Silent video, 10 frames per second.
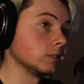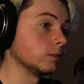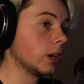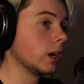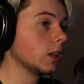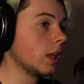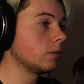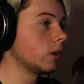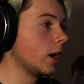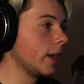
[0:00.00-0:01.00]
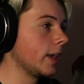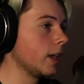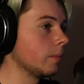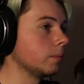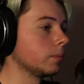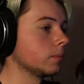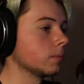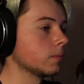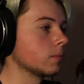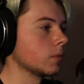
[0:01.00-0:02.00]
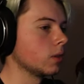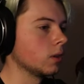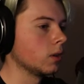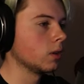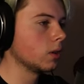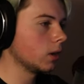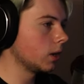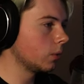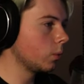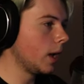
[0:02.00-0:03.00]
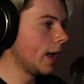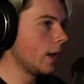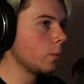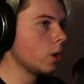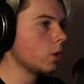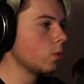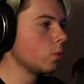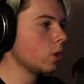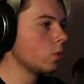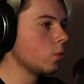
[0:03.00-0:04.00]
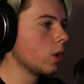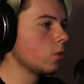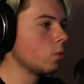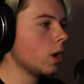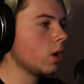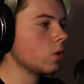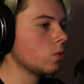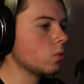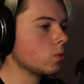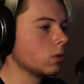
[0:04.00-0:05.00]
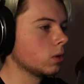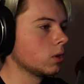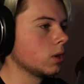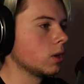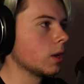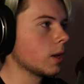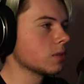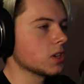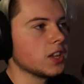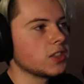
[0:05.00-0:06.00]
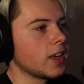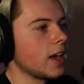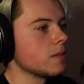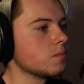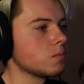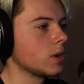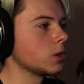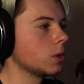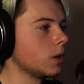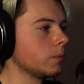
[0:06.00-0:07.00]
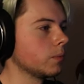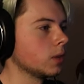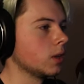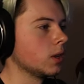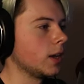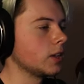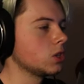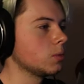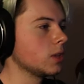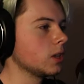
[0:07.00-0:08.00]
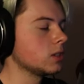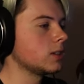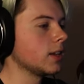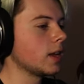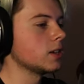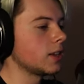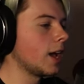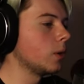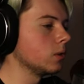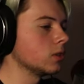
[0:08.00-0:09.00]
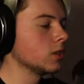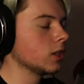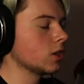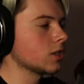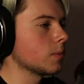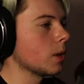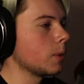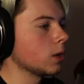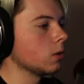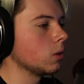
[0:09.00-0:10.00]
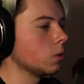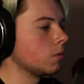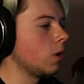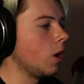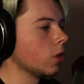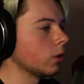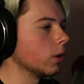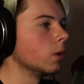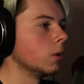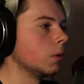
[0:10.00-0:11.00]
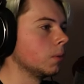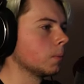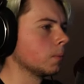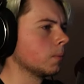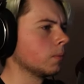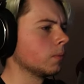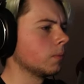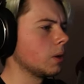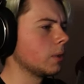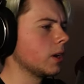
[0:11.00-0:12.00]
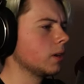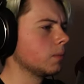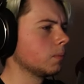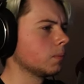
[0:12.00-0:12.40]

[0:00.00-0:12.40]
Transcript: Very clever I am. Uh, ah, whoa, whoa, whoa, whoa. Okay, I'm just gonna hit that. Might as well. I assume that down, you like there's something up here you, you would fall through. Maybe not?